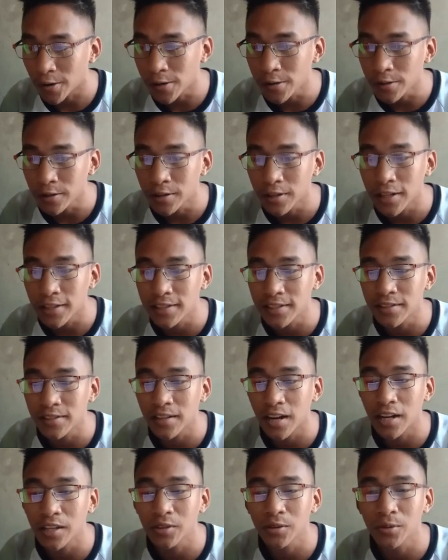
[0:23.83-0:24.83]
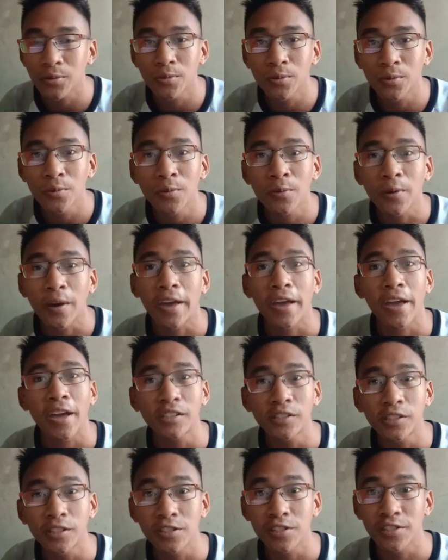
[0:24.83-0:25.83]
or let's try to do
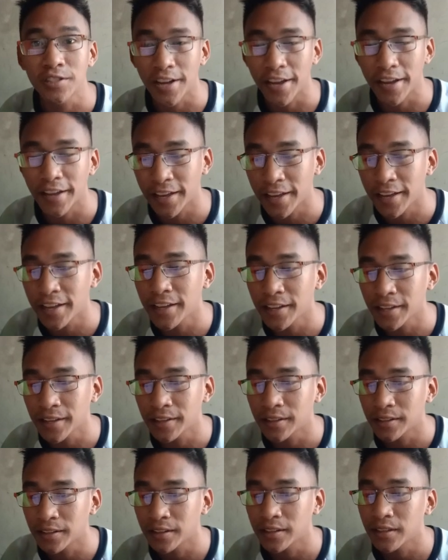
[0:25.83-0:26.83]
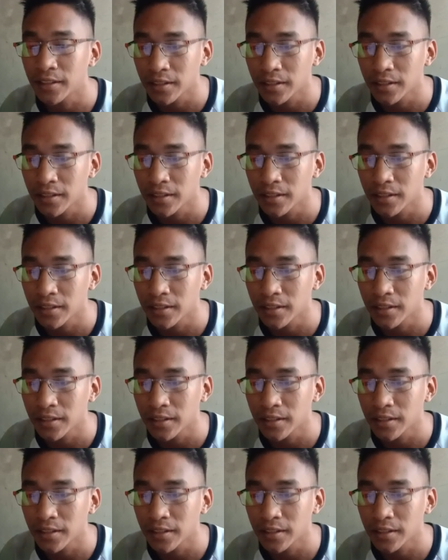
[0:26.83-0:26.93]
error checking.